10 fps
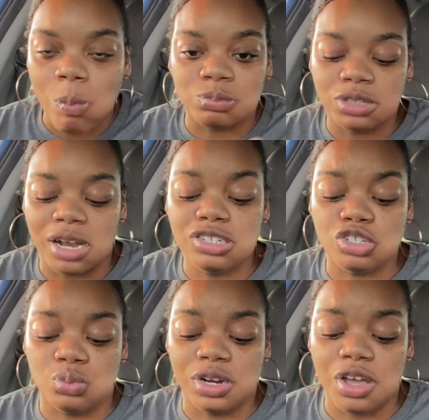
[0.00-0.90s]
yeah, this
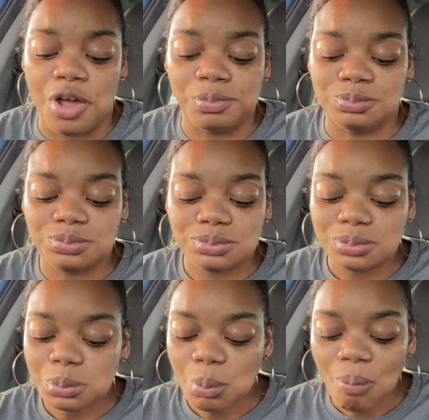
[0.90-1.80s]
is really good.
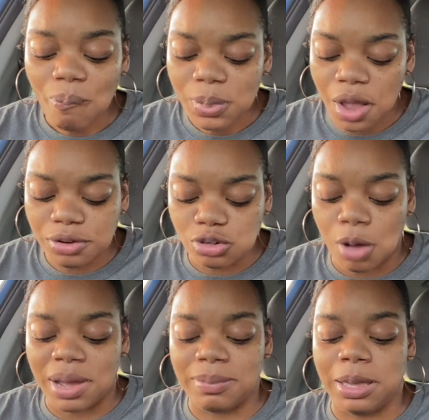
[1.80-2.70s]

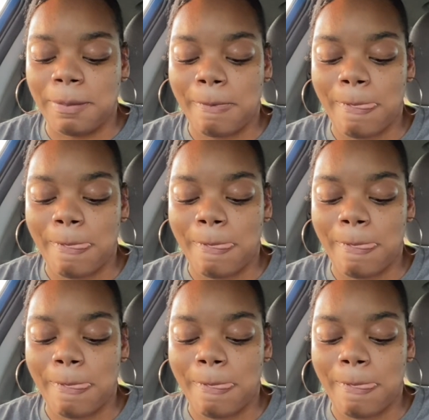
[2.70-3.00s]
Don't mind me.